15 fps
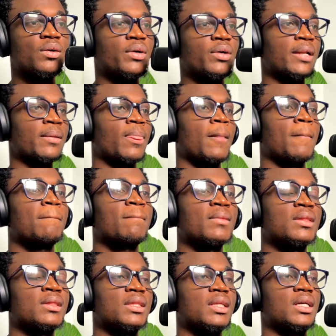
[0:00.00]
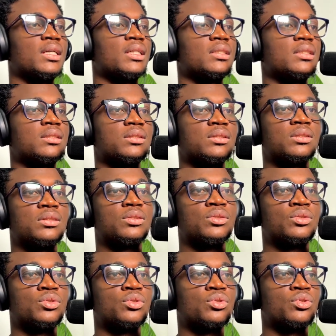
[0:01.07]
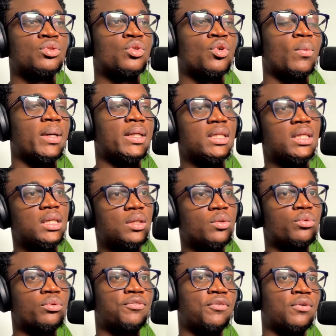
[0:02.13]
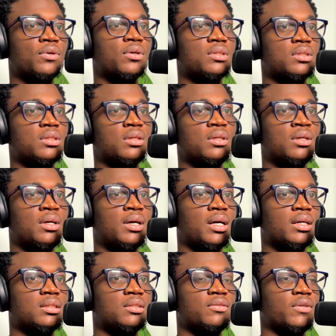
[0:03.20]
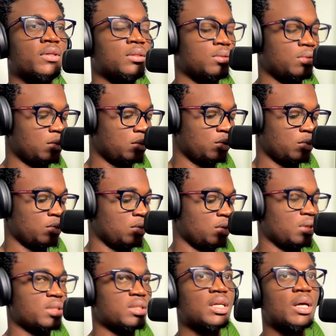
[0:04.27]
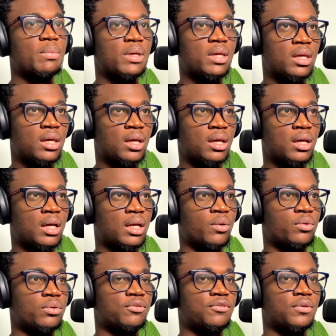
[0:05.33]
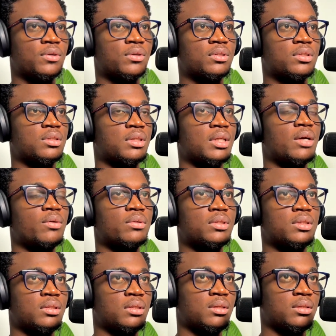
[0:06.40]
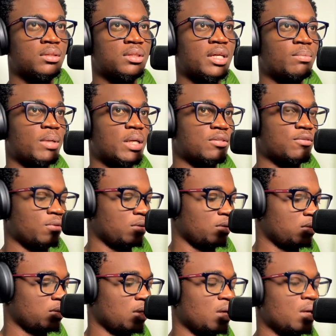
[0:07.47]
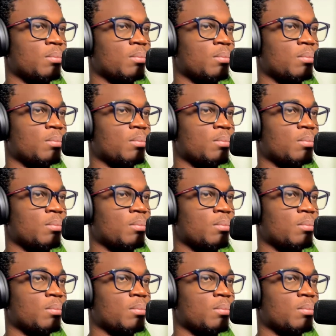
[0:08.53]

All right. Then Command E would focus the active editor. So let's say I'm here and I want to focus. Now the sidebar is focused.